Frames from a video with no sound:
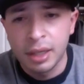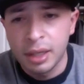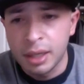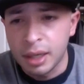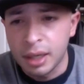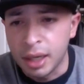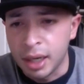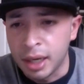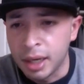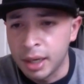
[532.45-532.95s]

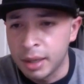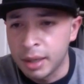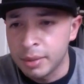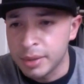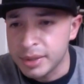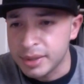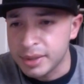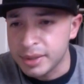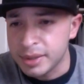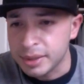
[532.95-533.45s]
Um,
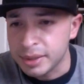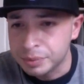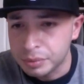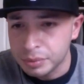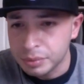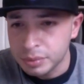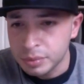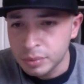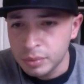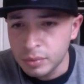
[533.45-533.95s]
let's see.
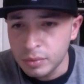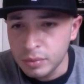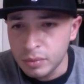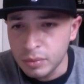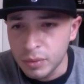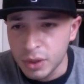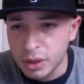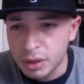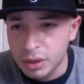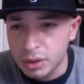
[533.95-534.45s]

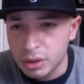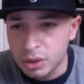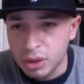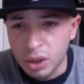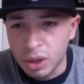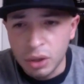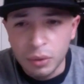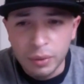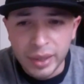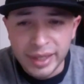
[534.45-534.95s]

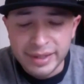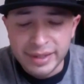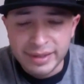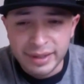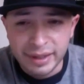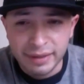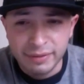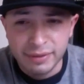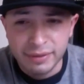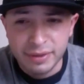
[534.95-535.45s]
Don't wait
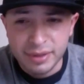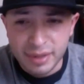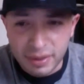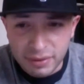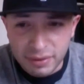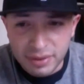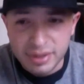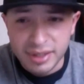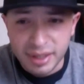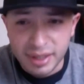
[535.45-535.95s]
second
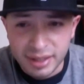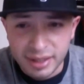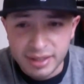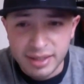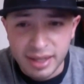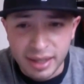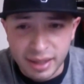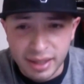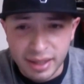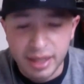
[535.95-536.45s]
seven seconds
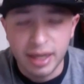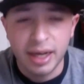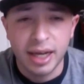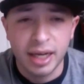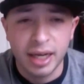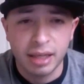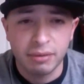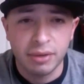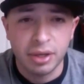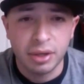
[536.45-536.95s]
and then
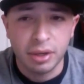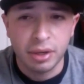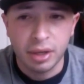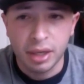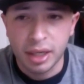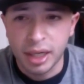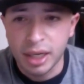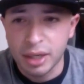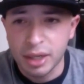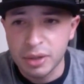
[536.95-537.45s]
activate a card.
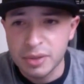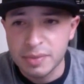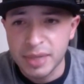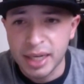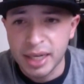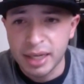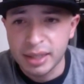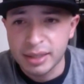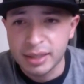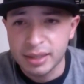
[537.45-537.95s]
It kind of goes
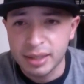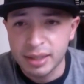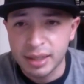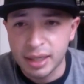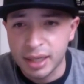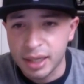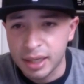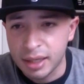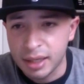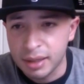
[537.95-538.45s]
back
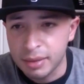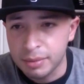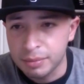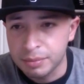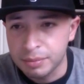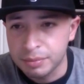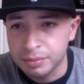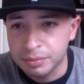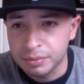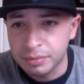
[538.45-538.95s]
to um,
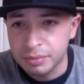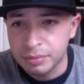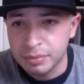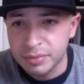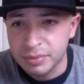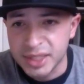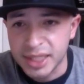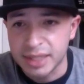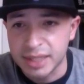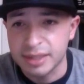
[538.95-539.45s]

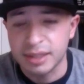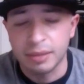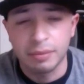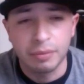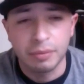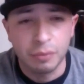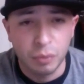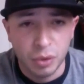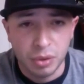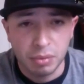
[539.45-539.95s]
say
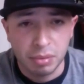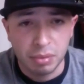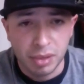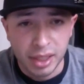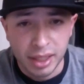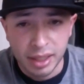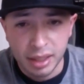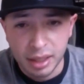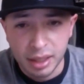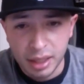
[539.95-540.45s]
something when you
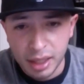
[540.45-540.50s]
play it.